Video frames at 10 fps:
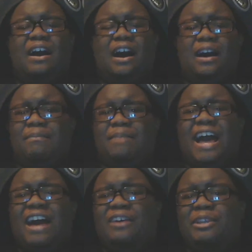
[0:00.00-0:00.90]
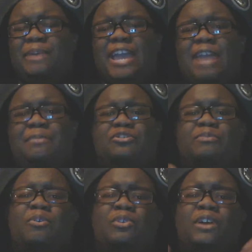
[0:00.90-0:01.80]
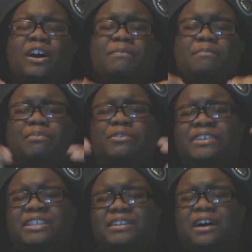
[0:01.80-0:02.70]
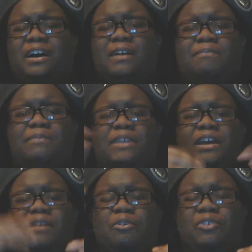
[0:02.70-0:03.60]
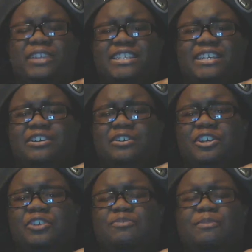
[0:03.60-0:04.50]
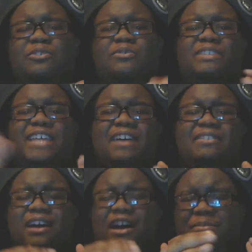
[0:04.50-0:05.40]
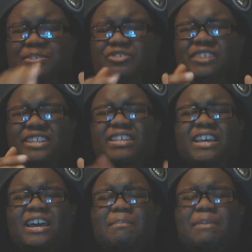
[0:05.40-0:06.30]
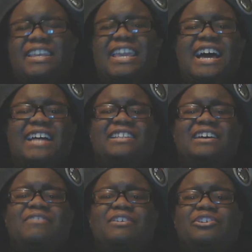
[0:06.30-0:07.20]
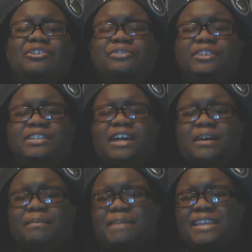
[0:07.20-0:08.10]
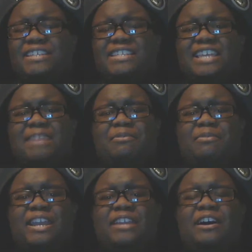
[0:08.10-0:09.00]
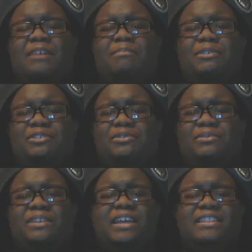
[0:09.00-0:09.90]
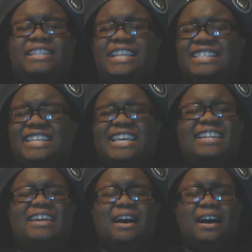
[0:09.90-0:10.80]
um, how they were able to pull off putting um, pulling such a huge balloon down the um streets. But yeah, I love the Toothless um Macy Day Parade um balloon that they did.